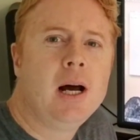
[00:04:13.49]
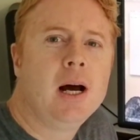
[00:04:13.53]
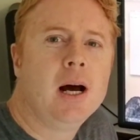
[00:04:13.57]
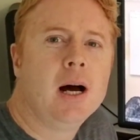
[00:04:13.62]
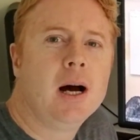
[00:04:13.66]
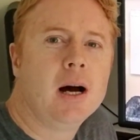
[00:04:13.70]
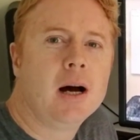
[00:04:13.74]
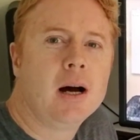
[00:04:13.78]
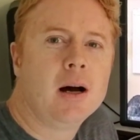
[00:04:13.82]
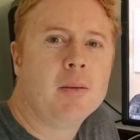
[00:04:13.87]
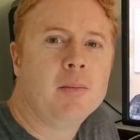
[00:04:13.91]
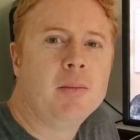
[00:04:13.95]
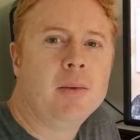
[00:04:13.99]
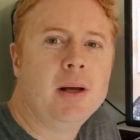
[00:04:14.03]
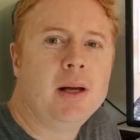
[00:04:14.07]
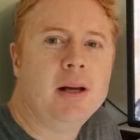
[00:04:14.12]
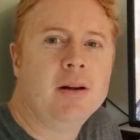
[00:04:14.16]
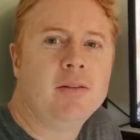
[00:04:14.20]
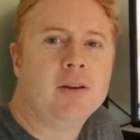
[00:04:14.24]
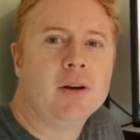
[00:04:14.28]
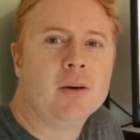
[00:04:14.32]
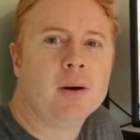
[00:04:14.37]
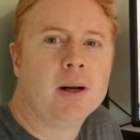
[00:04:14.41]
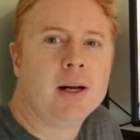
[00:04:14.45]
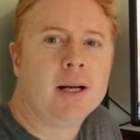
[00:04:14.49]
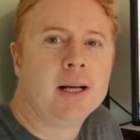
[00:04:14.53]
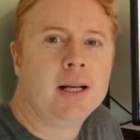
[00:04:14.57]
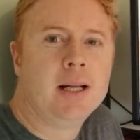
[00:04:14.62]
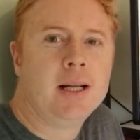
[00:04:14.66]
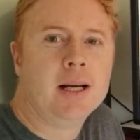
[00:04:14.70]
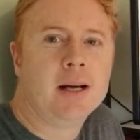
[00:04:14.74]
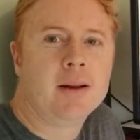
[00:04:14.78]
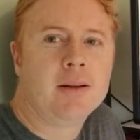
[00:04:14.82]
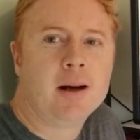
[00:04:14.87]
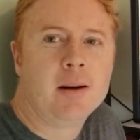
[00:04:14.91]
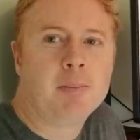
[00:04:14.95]
Um, if you're running any
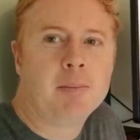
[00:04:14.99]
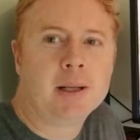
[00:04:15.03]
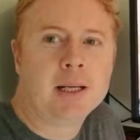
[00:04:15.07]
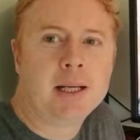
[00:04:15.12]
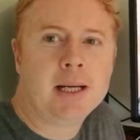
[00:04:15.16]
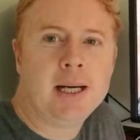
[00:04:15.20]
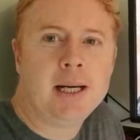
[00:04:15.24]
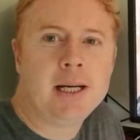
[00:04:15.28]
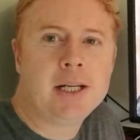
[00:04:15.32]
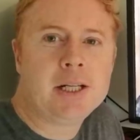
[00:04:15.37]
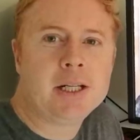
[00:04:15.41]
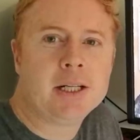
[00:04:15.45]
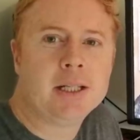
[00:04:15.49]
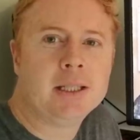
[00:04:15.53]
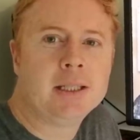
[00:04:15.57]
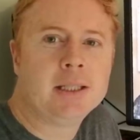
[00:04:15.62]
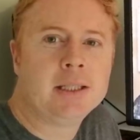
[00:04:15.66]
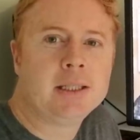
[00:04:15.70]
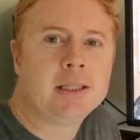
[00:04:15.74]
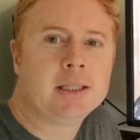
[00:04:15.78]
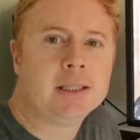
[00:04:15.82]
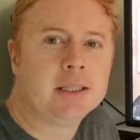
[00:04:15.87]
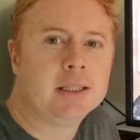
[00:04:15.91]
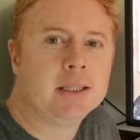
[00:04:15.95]
other applications,